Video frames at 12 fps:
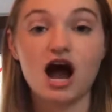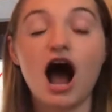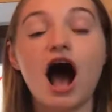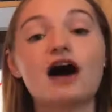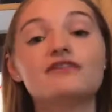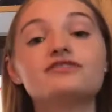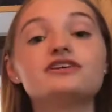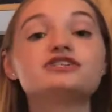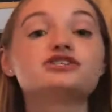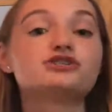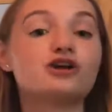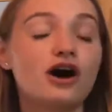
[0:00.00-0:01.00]
Of
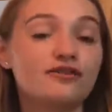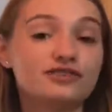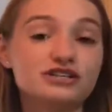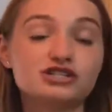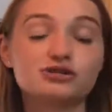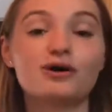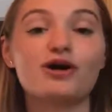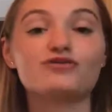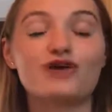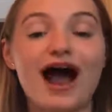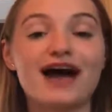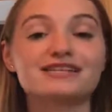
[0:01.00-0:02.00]
these 12
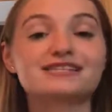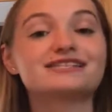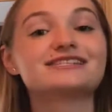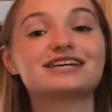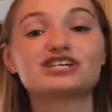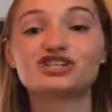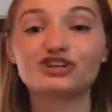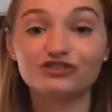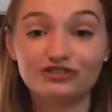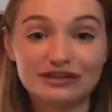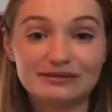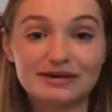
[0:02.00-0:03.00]
rats, 6 are
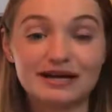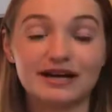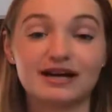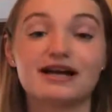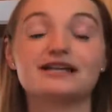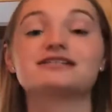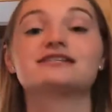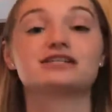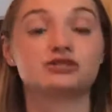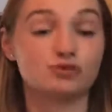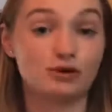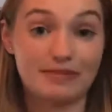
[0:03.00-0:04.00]
female and
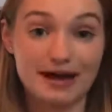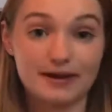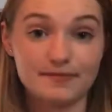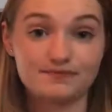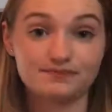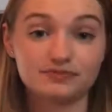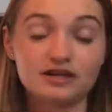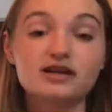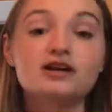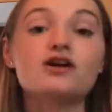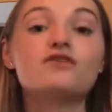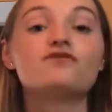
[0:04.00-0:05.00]
6 were male.
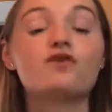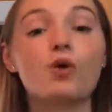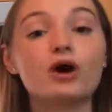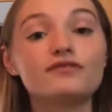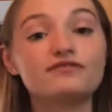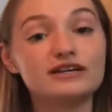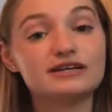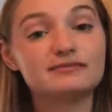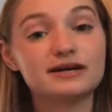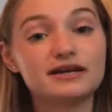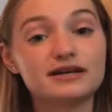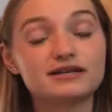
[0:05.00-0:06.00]
4
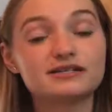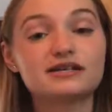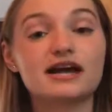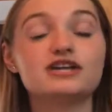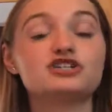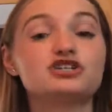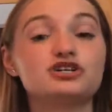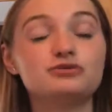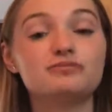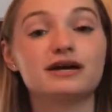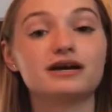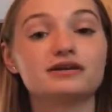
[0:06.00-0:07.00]
females and 2
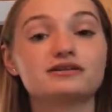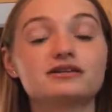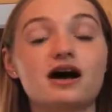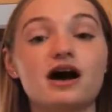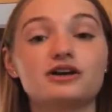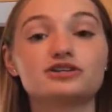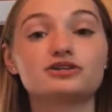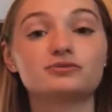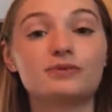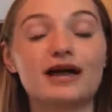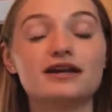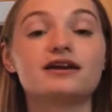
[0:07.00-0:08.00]
males
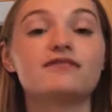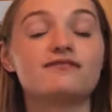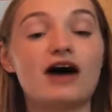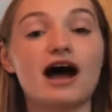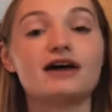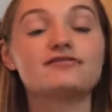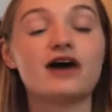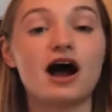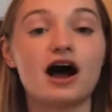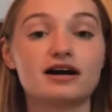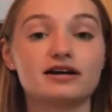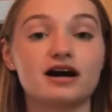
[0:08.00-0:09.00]
underwent
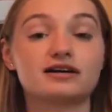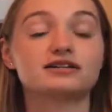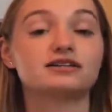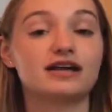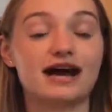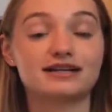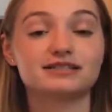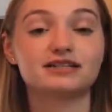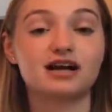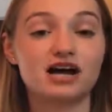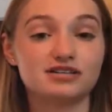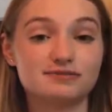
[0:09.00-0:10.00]
5-ion galactic
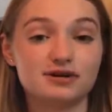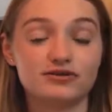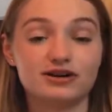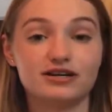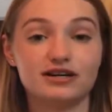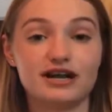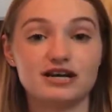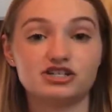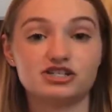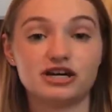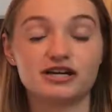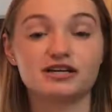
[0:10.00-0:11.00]
cosmic
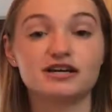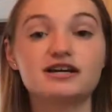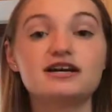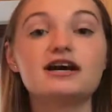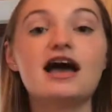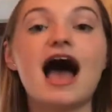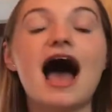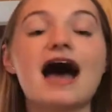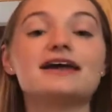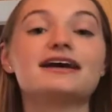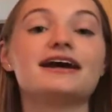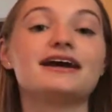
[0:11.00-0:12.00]
radiation
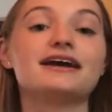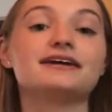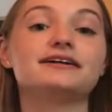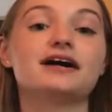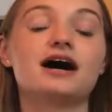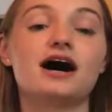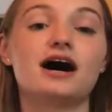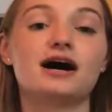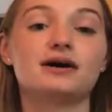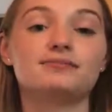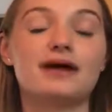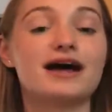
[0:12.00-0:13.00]
at a
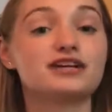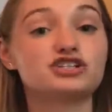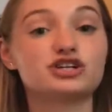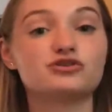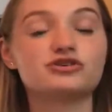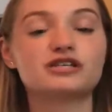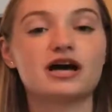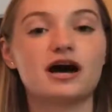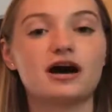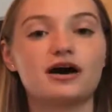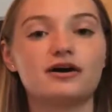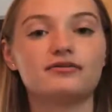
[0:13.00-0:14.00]
dose
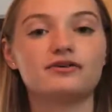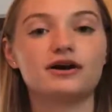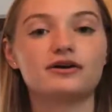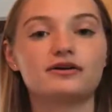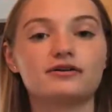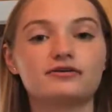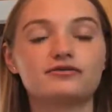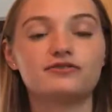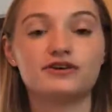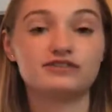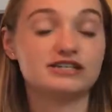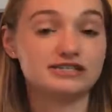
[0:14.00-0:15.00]
of
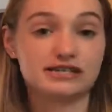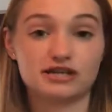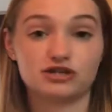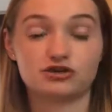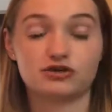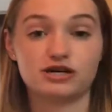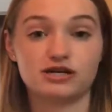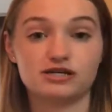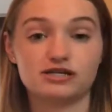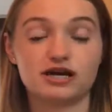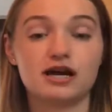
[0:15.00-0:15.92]
50 centigrades.